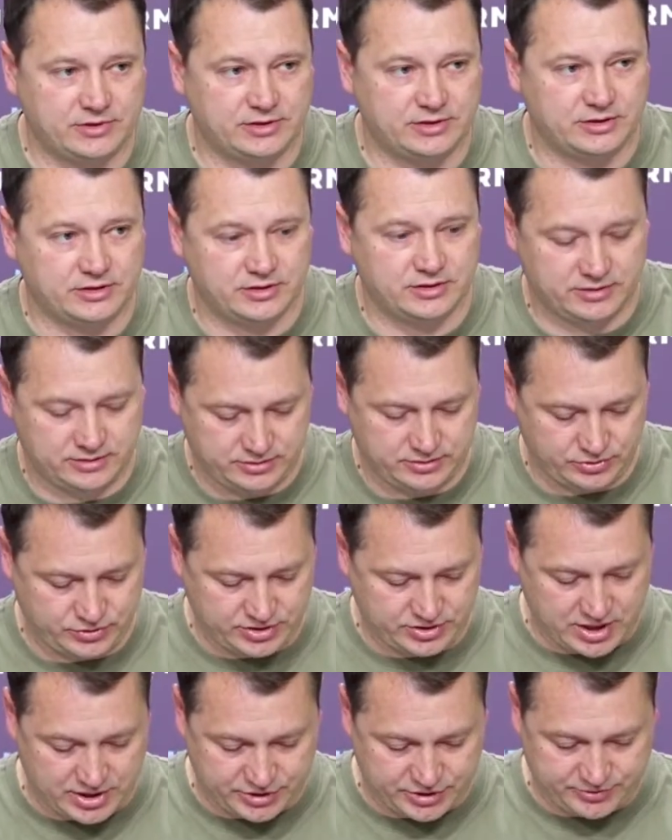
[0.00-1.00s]

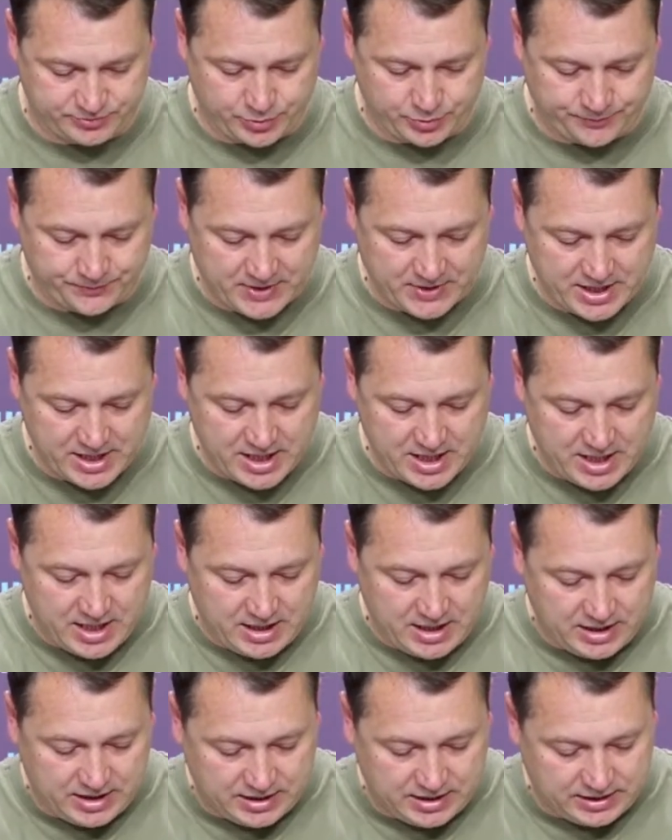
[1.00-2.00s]
we will share it with
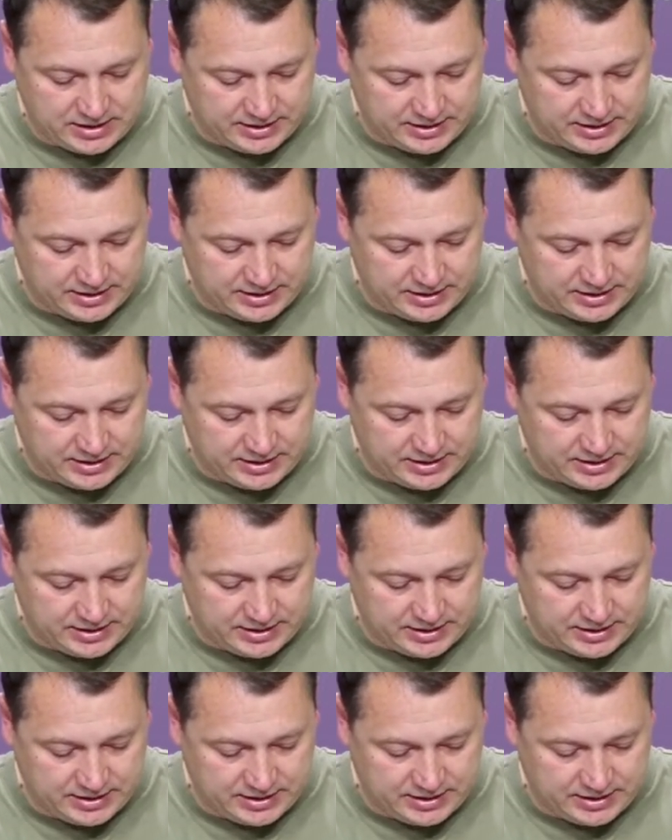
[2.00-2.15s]
you.